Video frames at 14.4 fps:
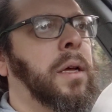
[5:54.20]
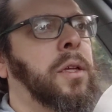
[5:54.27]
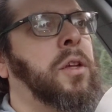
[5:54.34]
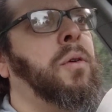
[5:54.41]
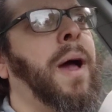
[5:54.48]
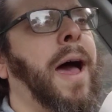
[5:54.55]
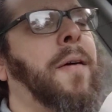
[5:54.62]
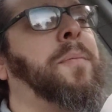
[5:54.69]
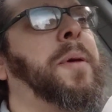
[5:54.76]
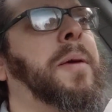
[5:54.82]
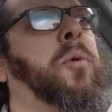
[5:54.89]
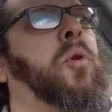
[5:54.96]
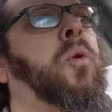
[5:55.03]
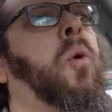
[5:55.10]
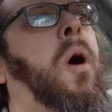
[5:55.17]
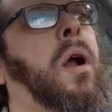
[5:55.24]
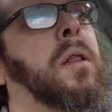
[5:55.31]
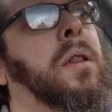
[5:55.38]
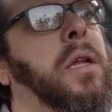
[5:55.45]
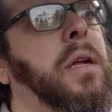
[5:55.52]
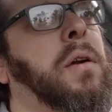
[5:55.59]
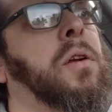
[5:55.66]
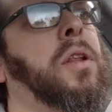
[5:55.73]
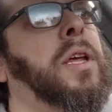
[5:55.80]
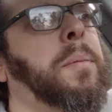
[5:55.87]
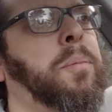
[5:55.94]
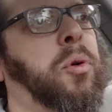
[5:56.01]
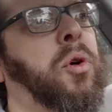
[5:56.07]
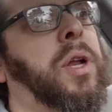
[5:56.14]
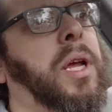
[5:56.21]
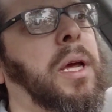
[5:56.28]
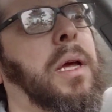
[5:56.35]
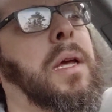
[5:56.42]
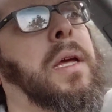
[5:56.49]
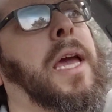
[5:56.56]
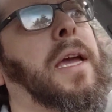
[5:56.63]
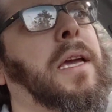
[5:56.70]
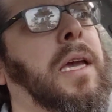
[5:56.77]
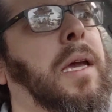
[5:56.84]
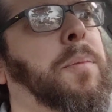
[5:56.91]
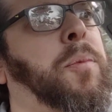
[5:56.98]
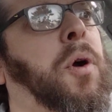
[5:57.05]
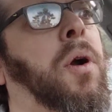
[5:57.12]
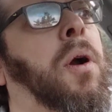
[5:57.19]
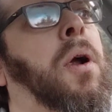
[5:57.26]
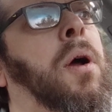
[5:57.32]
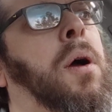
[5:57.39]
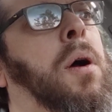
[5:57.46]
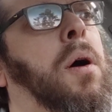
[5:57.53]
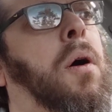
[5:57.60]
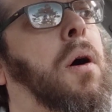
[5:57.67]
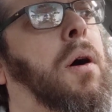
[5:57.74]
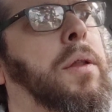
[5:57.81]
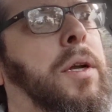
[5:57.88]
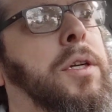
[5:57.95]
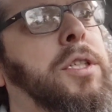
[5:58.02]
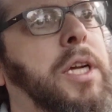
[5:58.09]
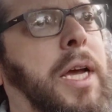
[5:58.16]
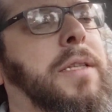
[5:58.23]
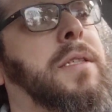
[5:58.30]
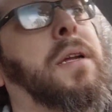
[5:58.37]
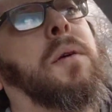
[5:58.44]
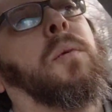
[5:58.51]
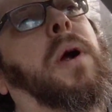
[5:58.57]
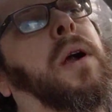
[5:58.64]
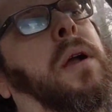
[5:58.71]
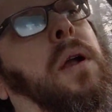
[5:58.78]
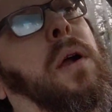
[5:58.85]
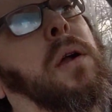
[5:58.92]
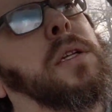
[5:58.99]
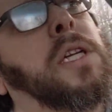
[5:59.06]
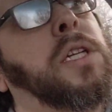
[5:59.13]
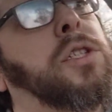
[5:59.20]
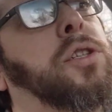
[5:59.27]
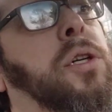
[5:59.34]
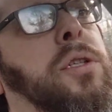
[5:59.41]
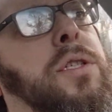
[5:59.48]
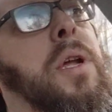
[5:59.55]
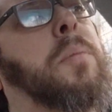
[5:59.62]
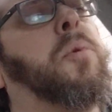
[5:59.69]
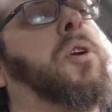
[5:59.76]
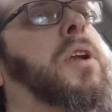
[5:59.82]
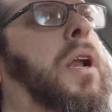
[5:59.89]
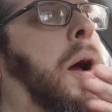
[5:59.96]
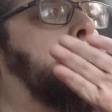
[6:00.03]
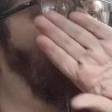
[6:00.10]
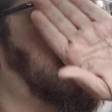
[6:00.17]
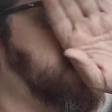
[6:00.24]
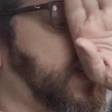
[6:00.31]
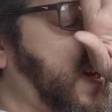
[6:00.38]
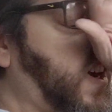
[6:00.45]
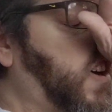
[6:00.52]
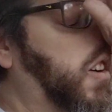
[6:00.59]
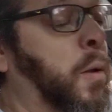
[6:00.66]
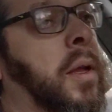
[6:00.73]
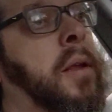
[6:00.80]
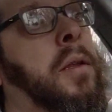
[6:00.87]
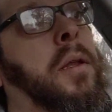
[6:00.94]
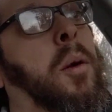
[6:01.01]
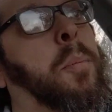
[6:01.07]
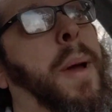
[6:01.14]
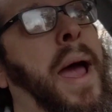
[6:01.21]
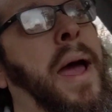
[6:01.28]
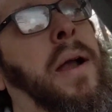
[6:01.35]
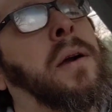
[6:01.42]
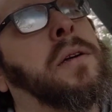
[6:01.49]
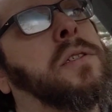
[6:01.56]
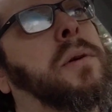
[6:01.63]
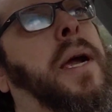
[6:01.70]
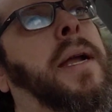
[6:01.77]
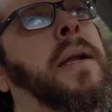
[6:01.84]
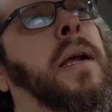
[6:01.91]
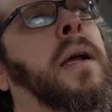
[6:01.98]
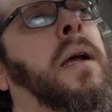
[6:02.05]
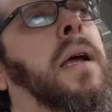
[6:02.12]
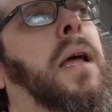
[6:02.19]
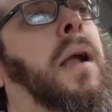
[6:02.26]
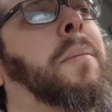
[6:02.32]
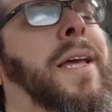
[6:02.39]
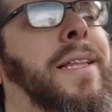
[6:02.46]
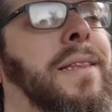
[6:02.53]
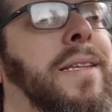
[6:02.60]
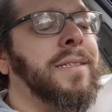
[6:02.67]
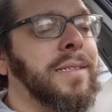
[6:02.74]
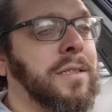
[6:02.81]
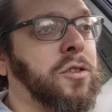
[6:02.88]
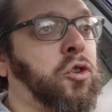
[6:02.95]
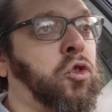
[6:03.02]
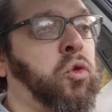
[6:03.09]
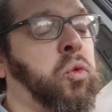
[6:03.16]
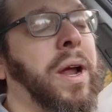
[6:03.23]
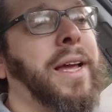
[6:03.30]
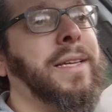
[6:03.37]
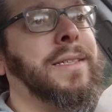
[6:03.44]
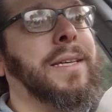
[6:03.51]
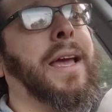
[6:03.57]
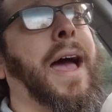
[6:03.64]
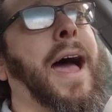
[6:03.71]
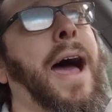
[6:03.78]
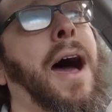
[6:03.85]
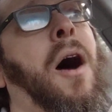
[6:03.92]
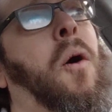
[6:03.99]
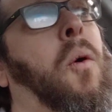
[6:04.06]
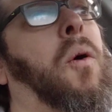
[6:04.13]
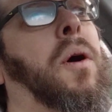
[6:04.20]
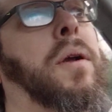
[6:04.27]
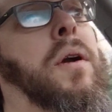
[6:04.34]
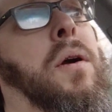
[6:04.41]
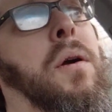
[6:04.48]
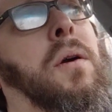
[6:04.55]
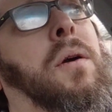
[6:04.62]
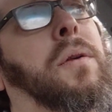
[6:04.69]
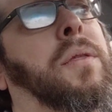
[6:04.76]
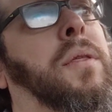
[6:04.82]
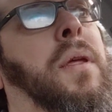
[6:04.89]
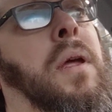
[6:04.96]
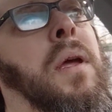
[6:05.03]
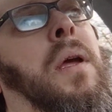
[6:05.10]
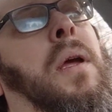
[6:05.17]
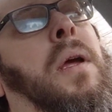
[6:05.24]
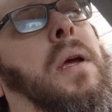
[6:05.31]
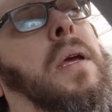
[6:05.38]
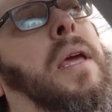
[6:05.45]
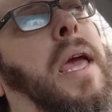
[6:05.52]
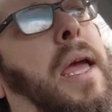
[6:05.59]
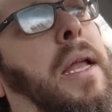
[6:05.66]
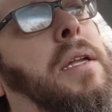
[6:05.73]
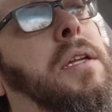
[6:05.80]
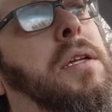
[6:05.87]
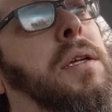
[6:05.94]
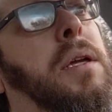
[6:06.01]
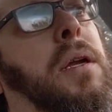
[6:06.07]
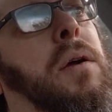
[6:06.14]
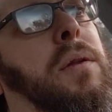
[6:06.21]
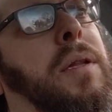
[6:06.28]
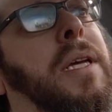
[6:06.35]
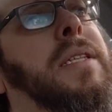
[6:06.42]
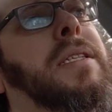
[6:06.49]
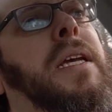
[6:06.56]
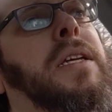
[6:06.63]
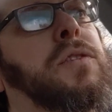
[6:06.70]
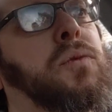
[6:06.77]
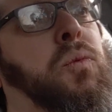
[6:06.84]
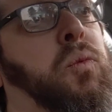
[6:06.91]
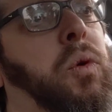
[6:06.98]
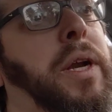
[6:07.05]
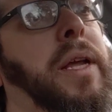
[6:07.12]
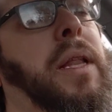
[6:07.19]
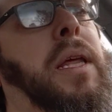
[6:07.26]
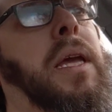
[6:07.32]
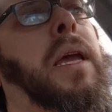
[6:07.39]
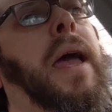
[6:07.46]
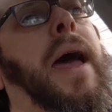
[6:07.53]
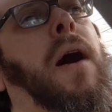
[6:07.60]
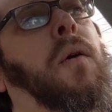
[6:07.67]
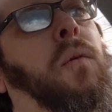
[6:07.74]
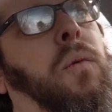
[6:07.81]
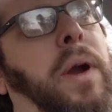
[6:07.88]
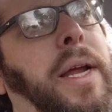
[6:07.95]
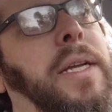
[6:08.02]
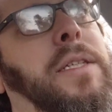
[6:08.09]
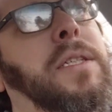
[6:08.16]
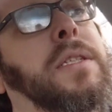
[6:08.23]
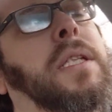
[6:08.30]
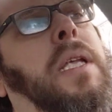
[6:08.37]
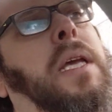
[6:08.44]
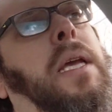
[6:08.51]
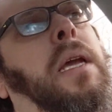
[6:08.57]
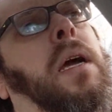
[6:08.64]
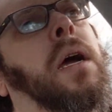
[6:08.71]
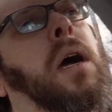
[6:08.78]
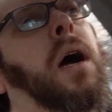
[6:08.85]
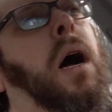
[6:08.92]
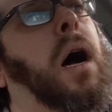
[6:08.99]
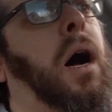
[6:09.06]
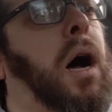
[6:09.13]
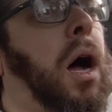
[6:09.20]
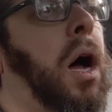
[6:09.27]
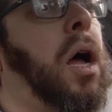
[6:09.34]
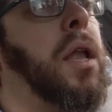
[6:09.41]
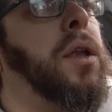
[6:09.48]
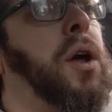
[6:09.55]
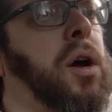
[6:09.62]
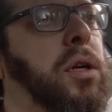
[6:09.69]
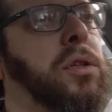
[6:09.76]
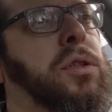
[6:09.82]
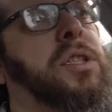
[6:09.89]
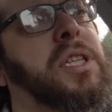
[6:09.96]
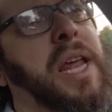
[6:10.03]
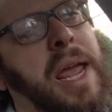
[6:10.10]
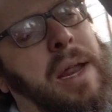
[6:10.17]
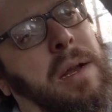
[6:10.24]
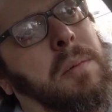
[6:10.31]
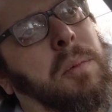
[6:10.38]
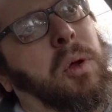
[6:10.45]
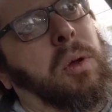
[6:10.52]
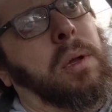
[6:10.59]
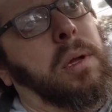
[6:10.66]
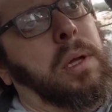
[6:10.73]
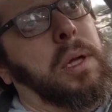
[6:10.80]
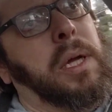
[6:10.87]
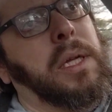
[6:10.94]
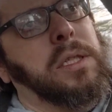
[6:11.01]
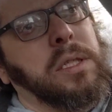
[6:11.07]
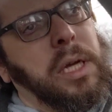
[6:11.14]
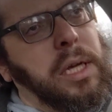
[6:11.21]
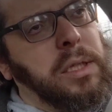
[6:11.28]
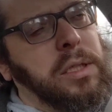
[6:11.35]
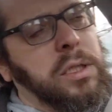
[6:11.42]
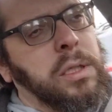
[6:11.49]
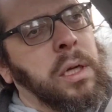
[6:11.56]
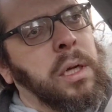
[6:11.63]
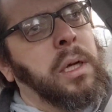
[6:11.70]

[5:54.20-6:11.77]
you have people who are literally putting gatekeeper on their chest. They're wearing it on t-shirts, they're putting it up as their their banners, right? And I'm like, is crazy. How on earth can, you know, this is really outrageously ununderstandable. It's it's